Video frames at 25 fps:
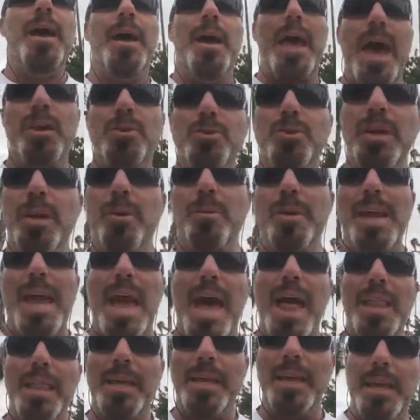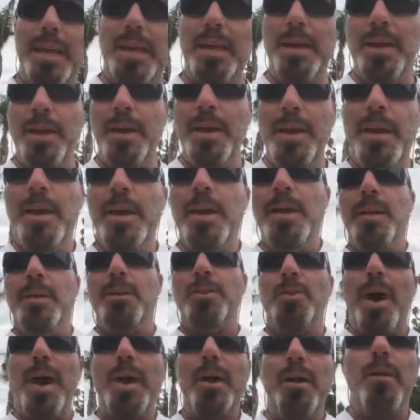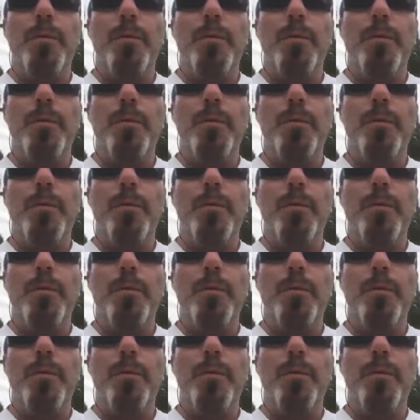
actually a reality. So I